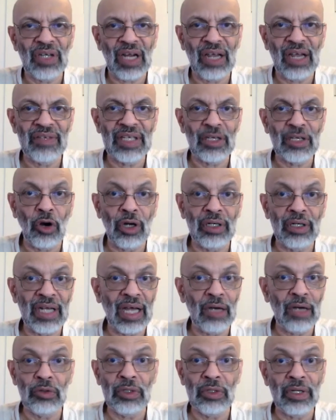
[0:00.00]
having gone
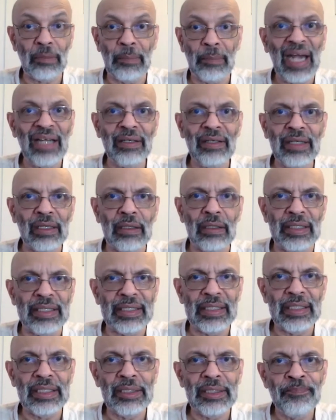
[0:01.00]
down
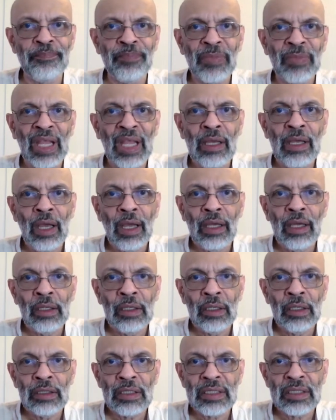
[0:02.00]
dramatically,
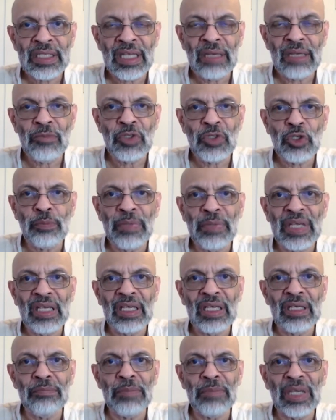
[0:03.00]
seem to
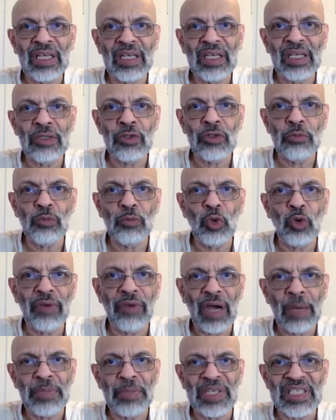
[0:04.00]
be beginning to move
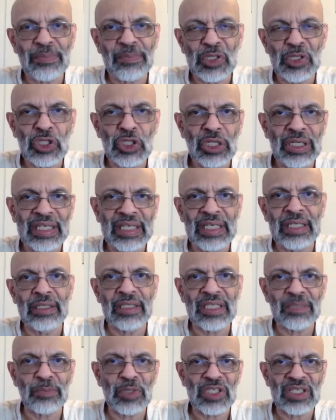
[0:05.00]
up, especially in
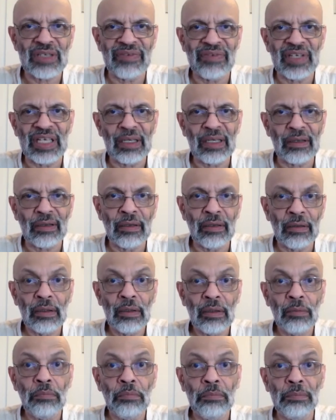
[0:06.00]
specific
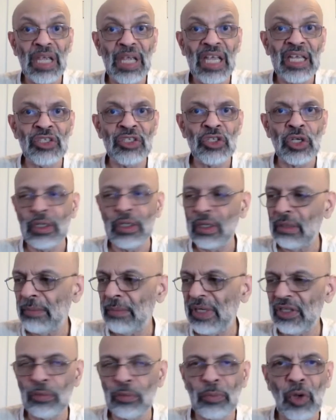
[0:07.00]
major
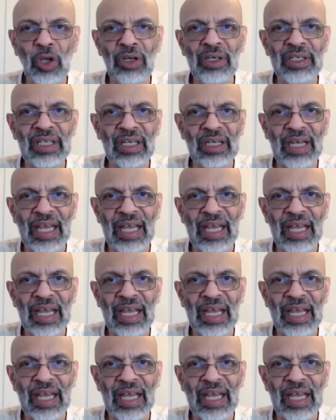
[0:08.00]
metropolitan